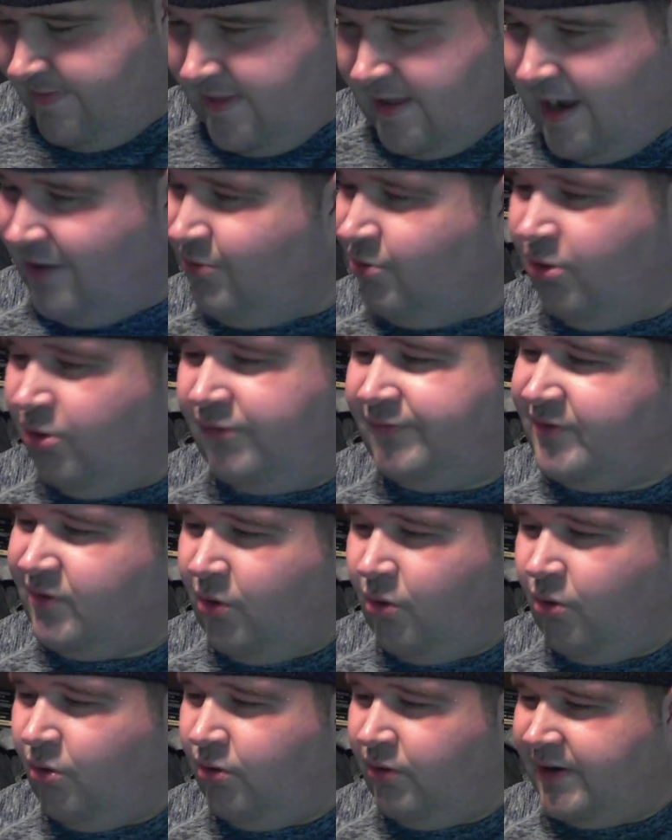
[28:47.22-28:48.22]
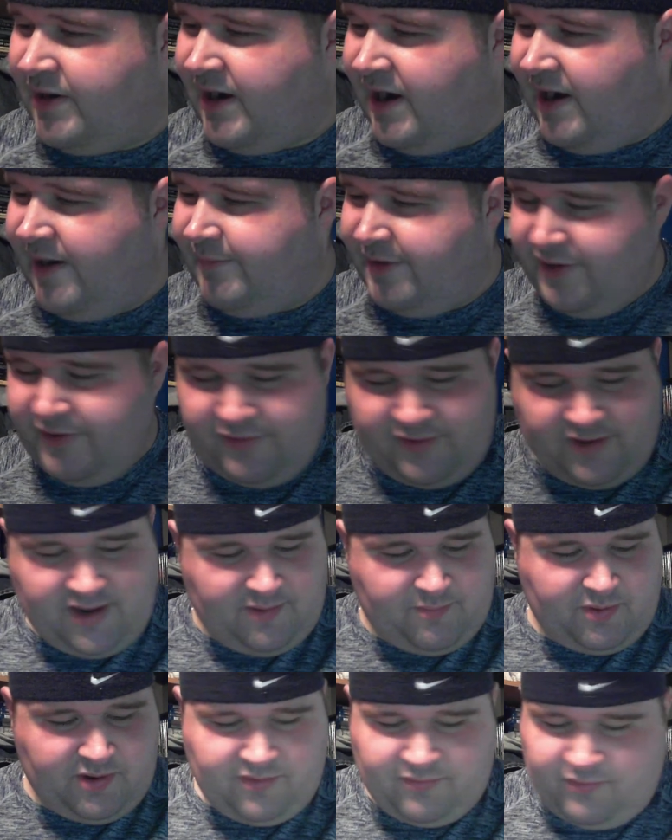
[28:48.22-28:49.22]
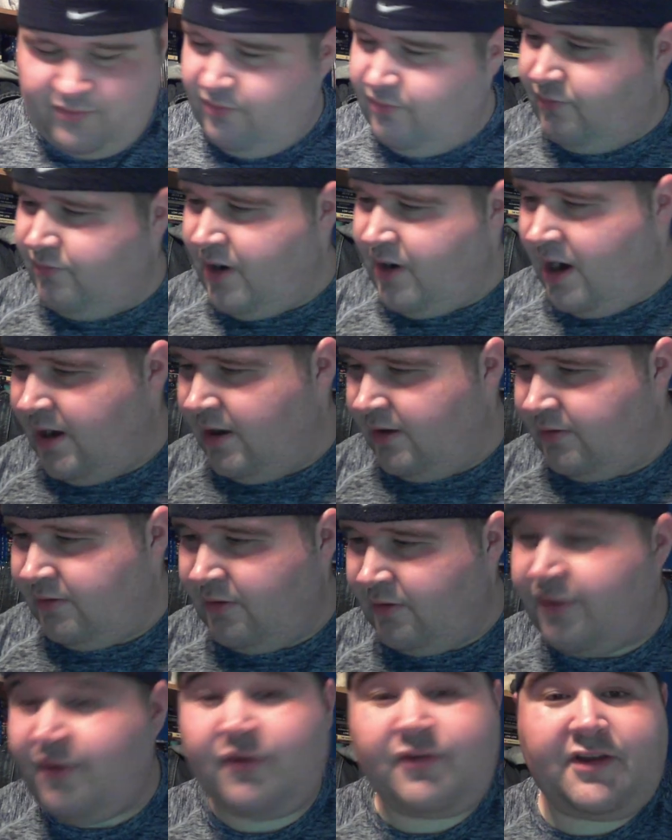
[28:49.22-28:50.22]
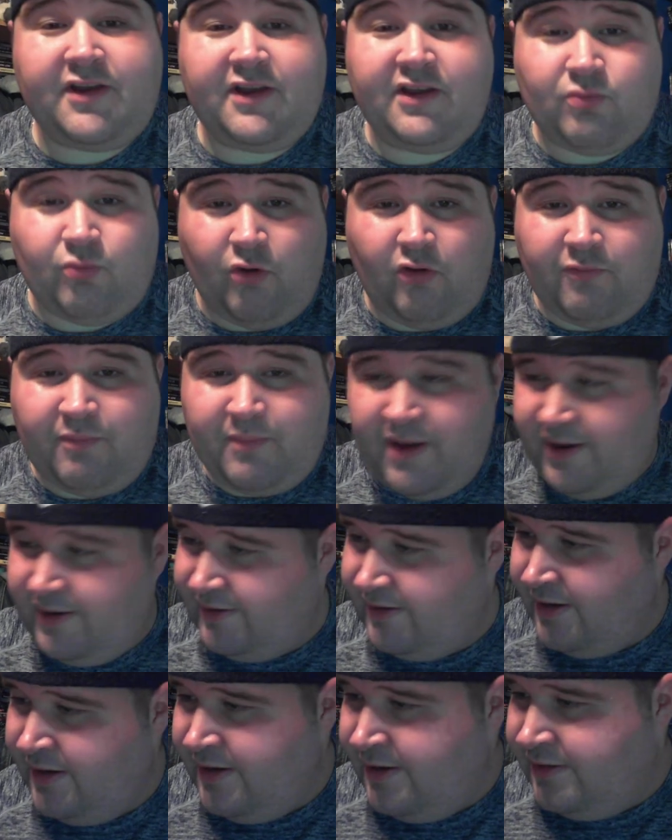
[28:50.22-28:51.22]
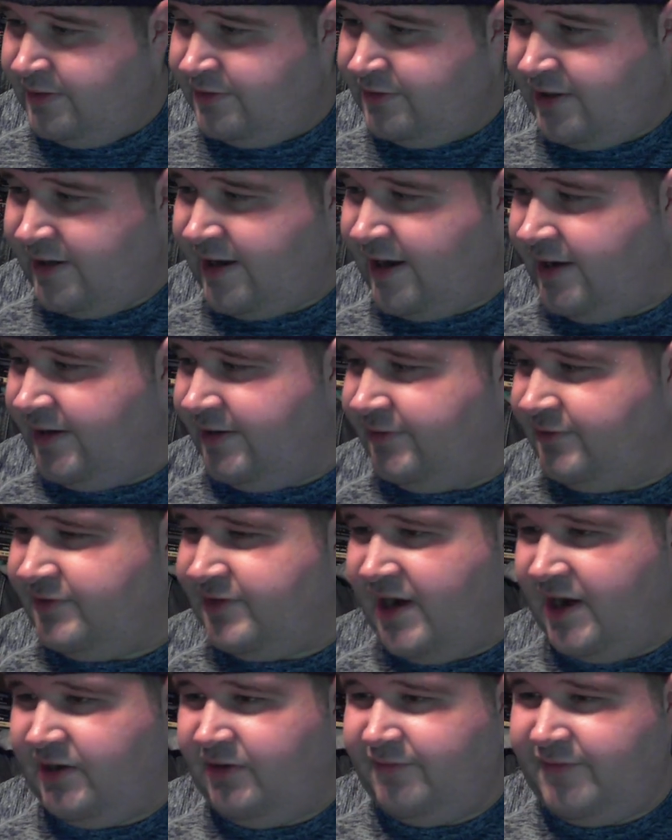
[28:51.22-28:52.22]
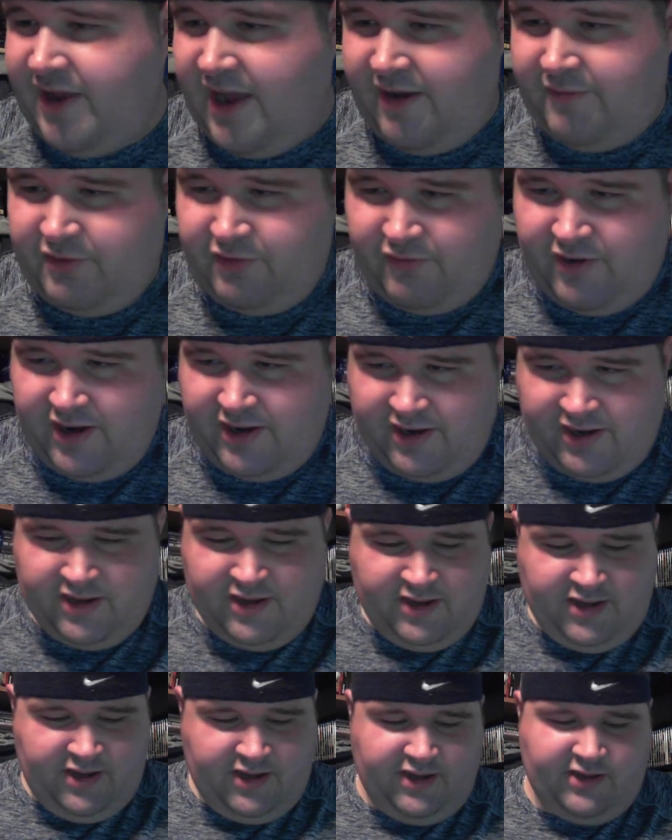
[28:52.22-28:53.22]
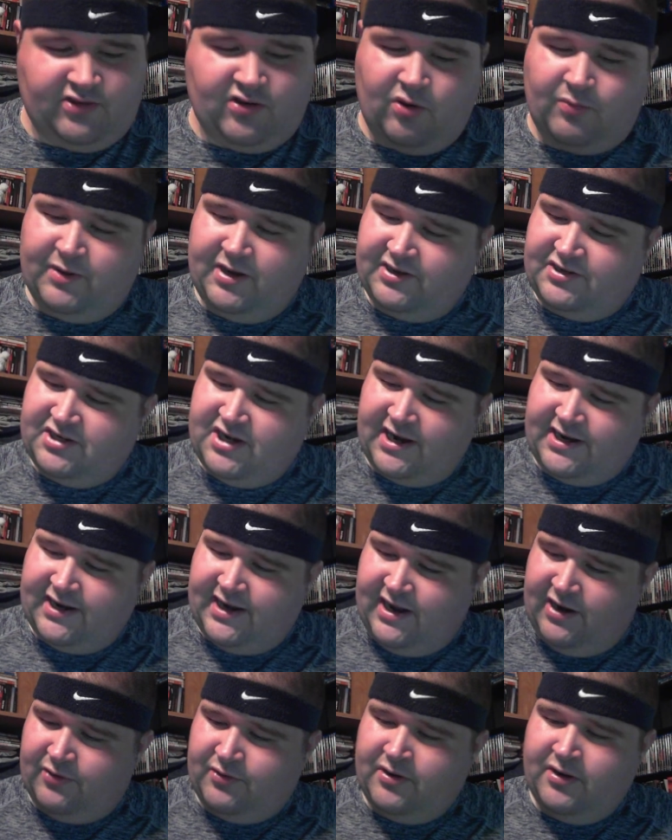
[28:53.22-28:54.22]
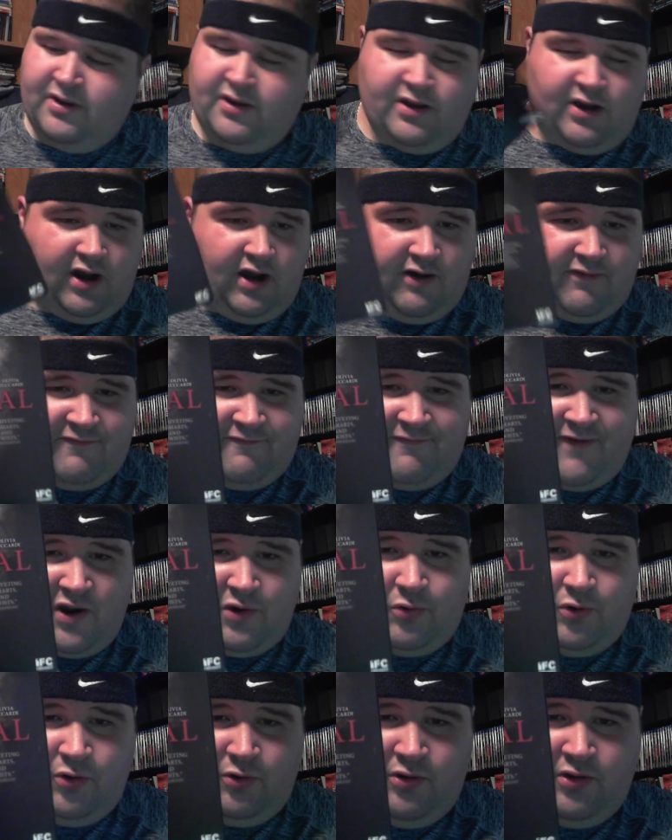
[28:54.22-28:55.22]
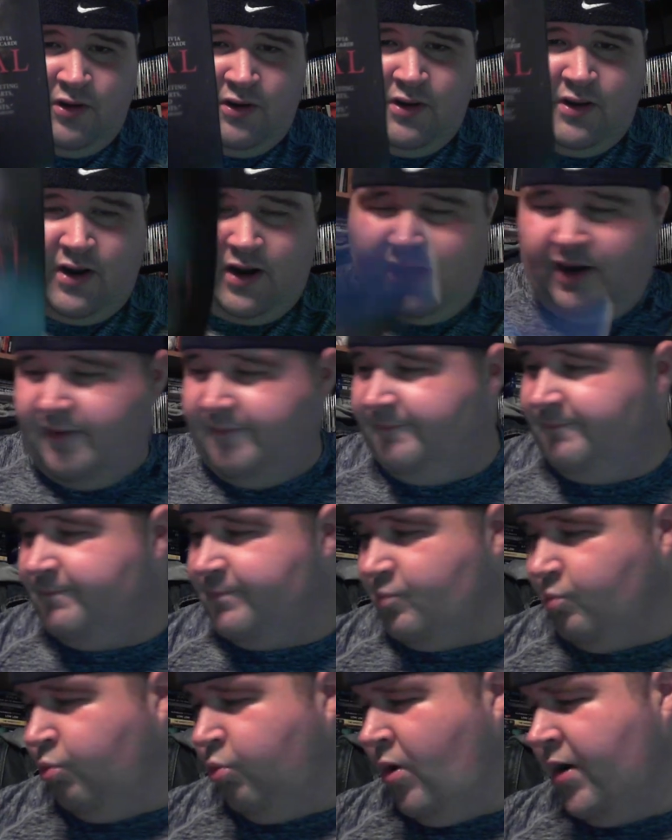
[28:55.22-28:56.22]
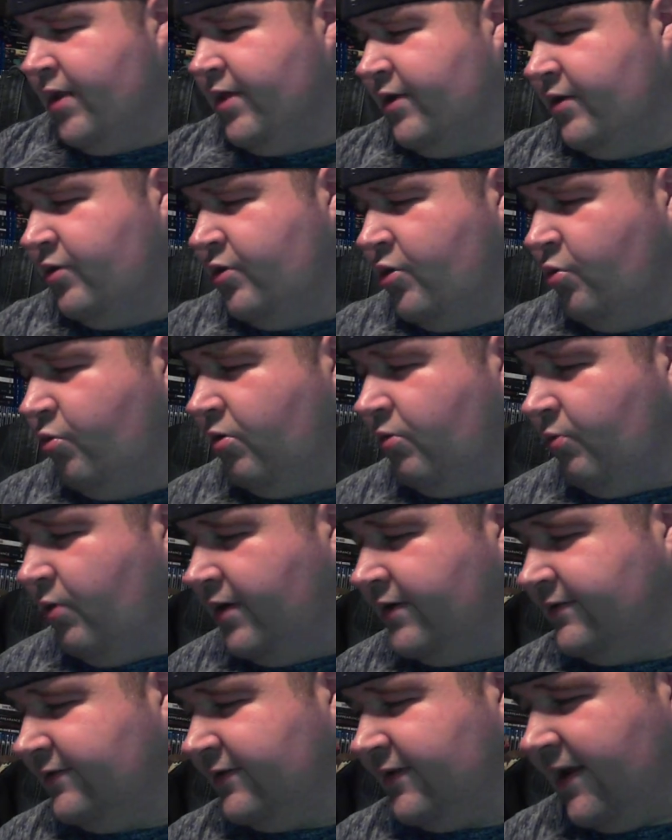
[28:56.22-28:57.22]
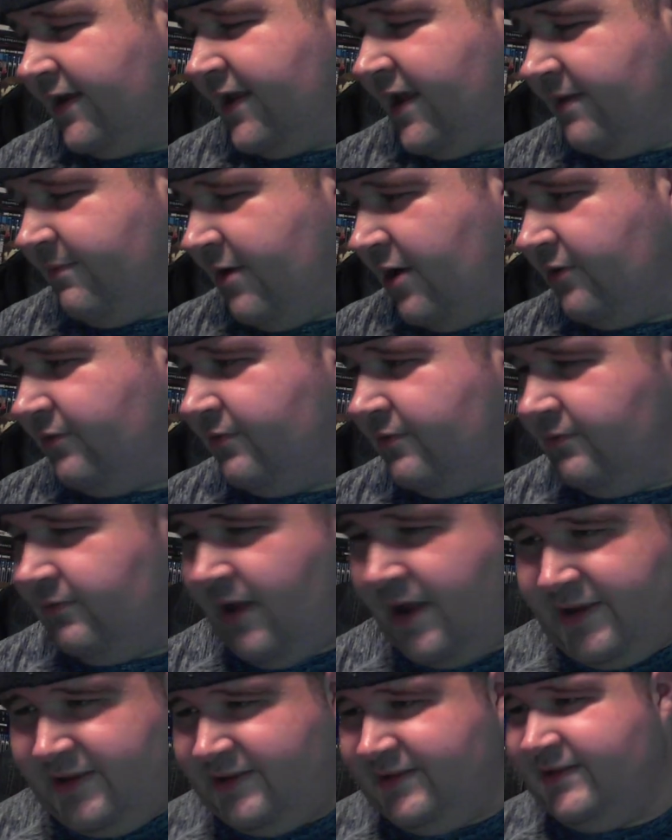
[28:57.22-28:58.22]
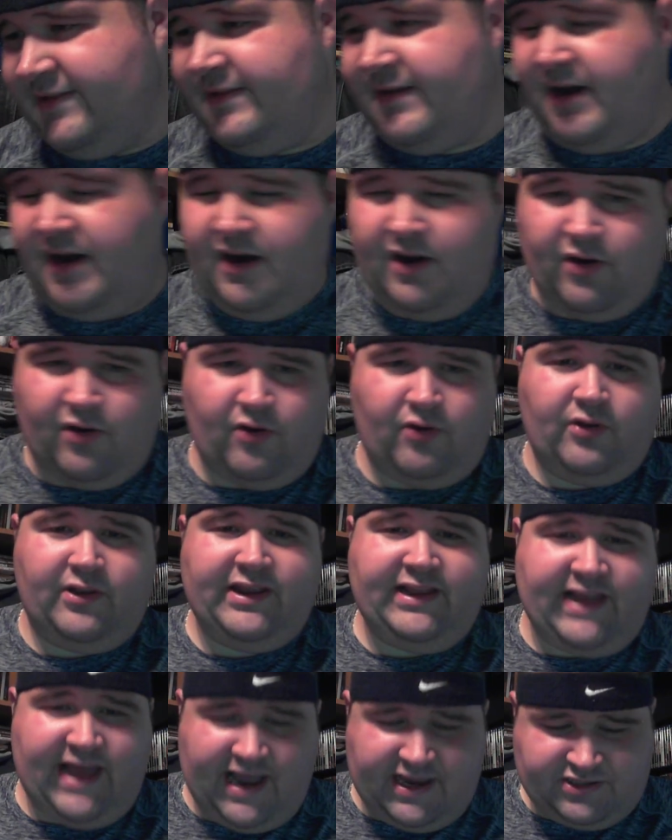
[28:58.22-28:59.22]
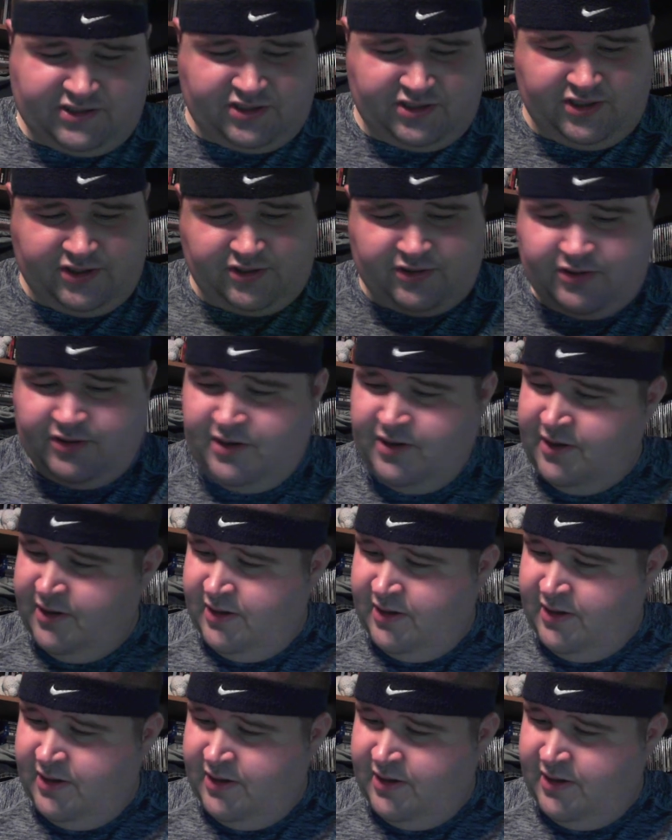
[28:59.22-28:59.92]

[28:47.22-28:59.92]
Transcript: I don't know if it's a horror comedy or not, but the 13th Wolfman, check out his channel if you haven't already. He told me to check it out. Feral, one of the newer ones that came out like early last year.